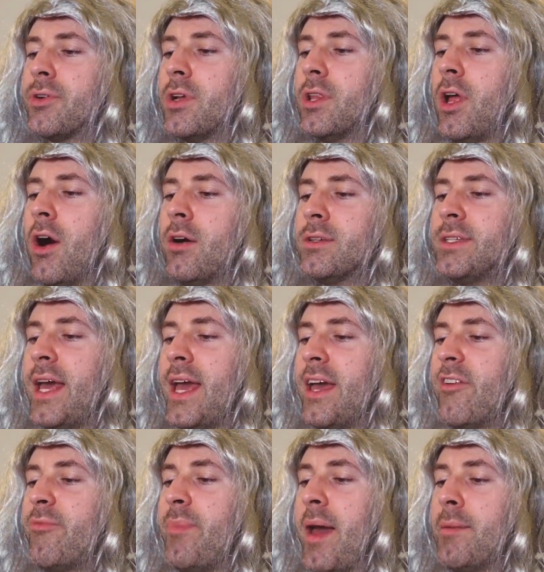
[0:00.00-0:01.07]
long day
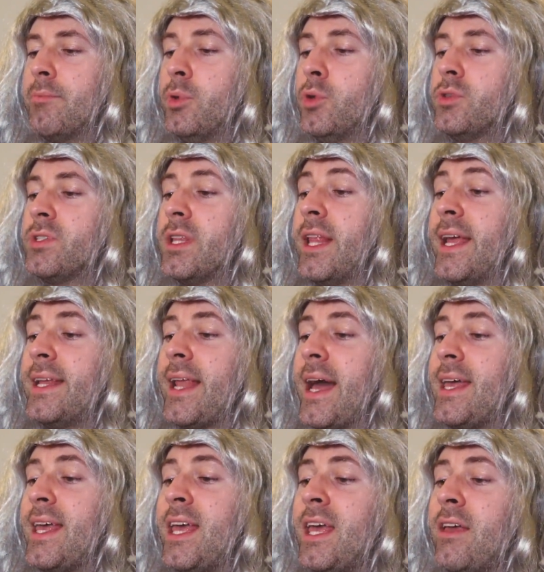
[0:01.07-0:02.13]
of bamboozling
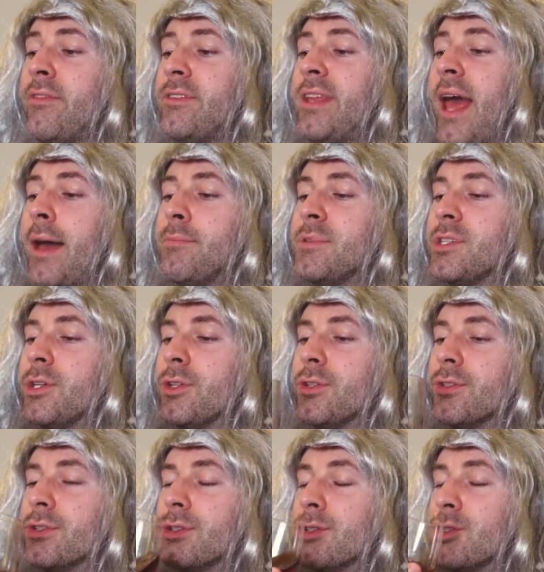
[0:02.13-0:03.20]
naive
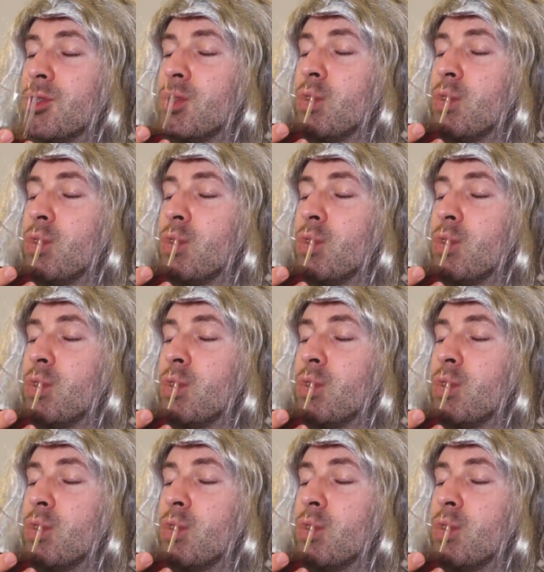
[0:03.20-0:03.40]
damsels.